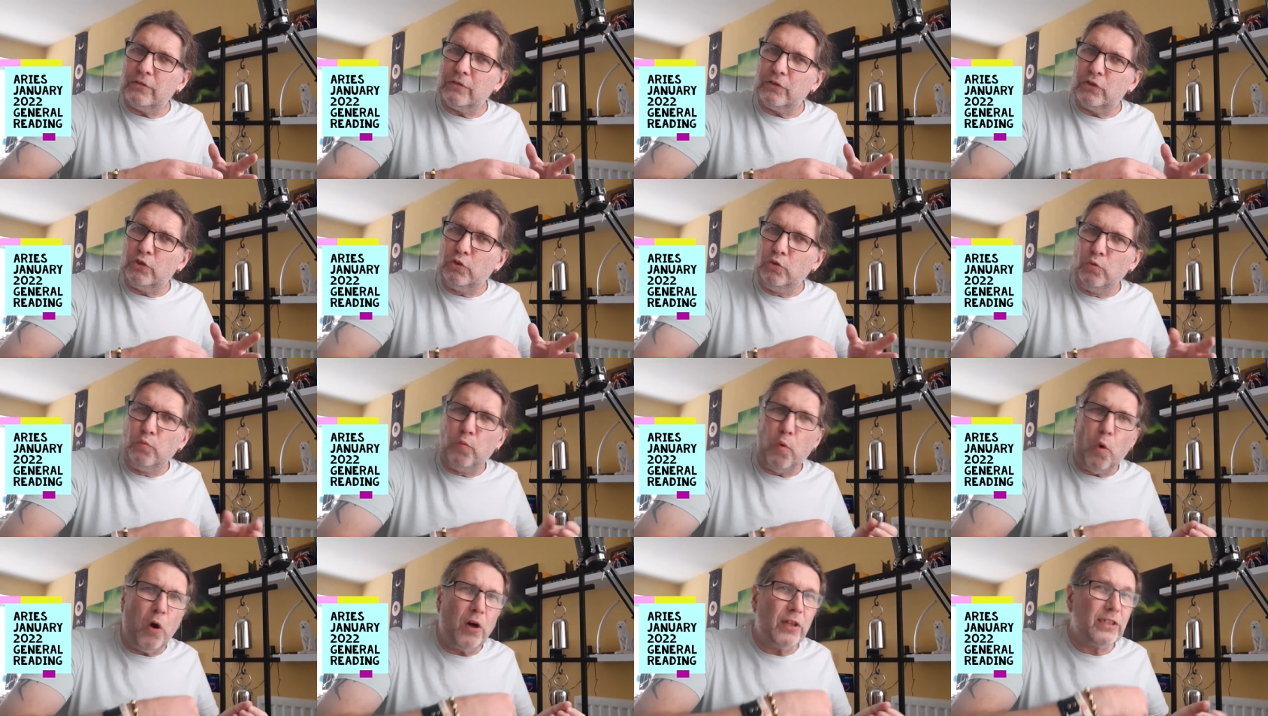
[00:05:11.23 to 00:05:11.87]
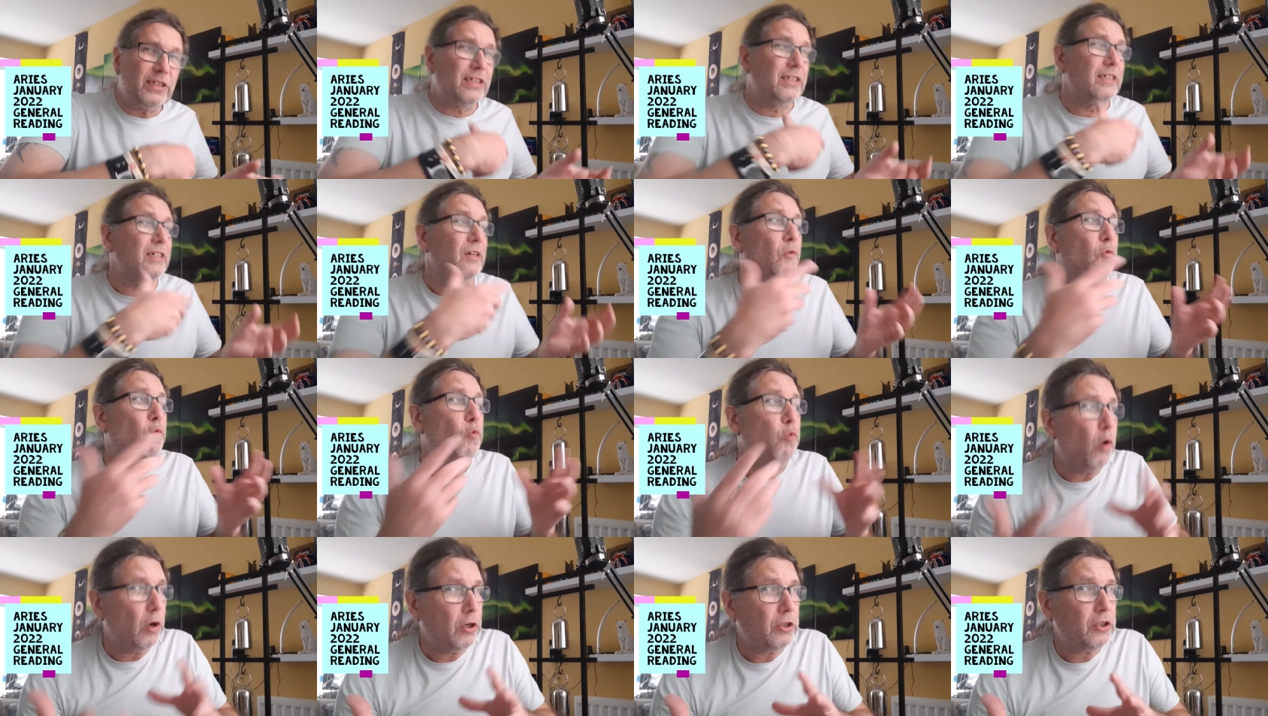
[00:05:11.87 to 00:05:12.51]
towards
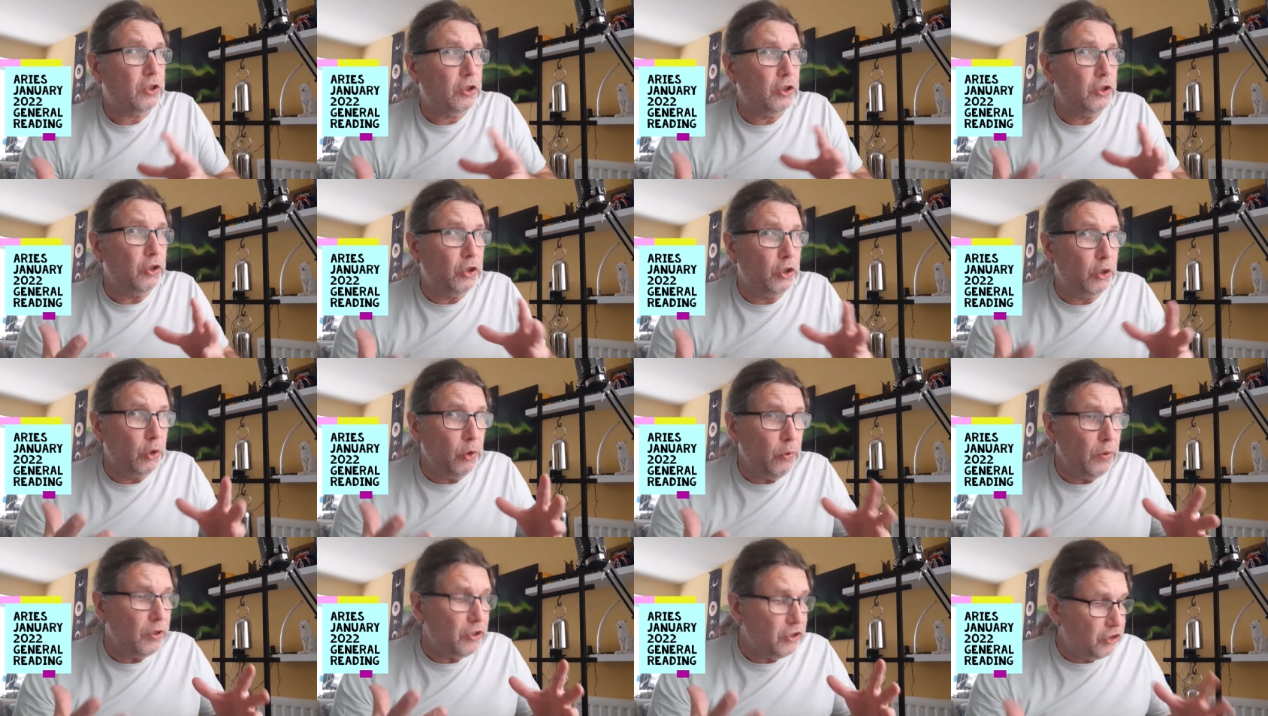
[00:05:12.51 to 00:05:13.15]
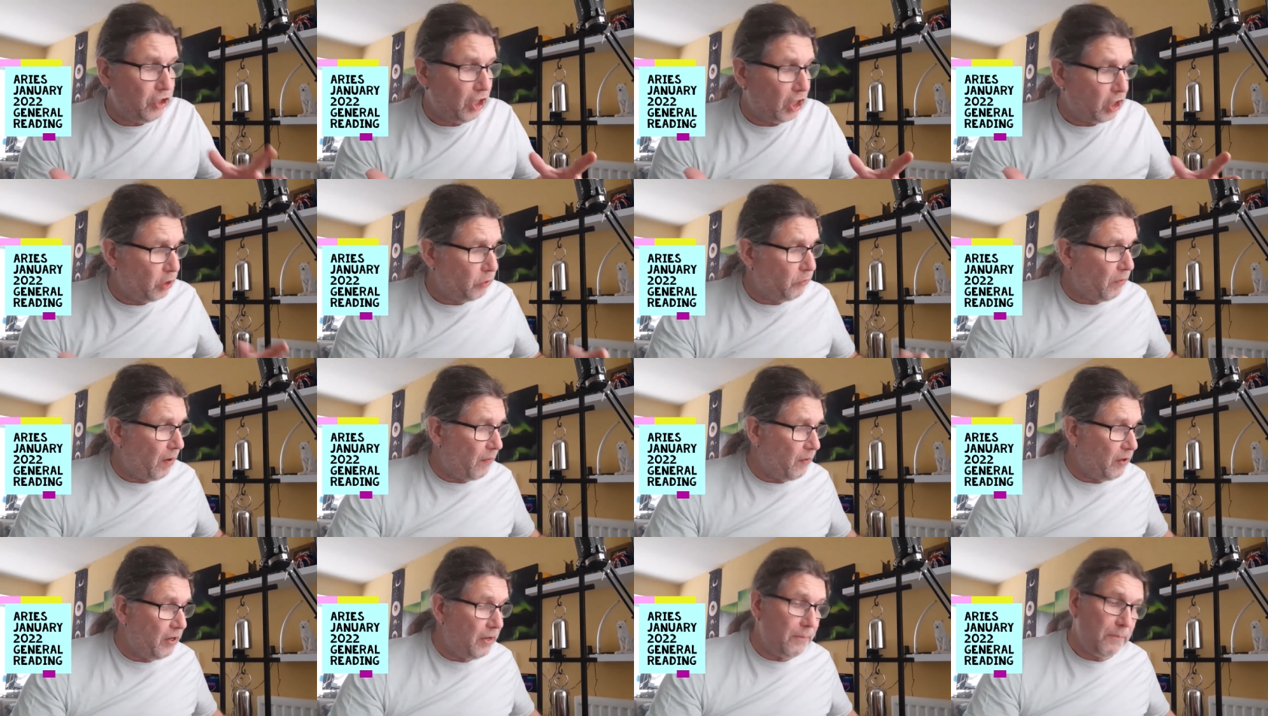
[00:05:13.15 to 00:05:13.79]
what to do in
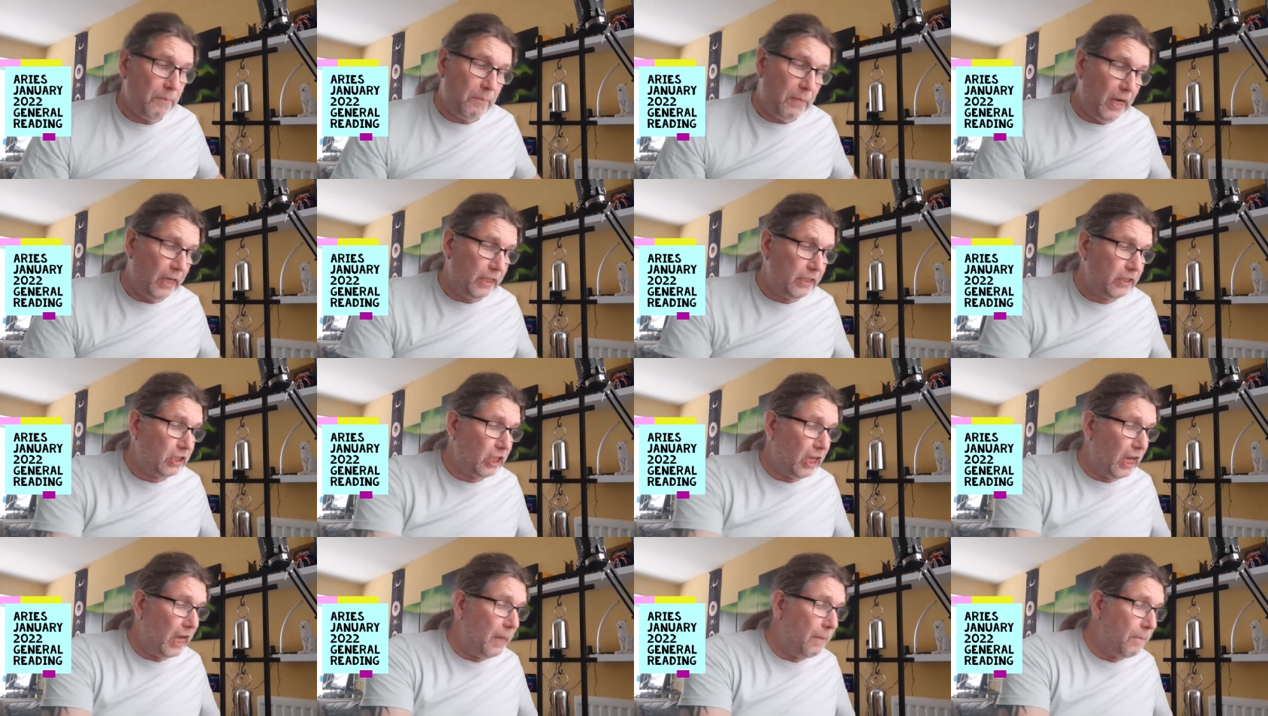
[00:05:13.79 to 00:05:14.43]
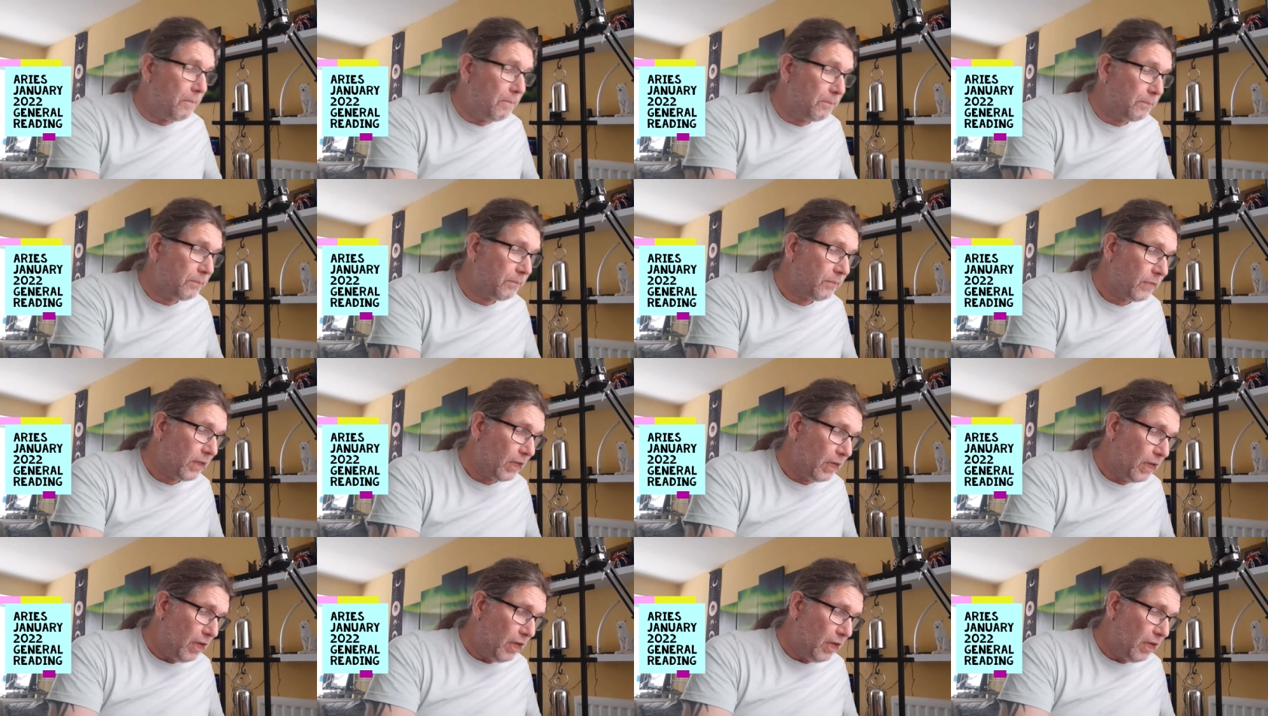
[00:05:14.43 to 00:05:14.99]
January, but um,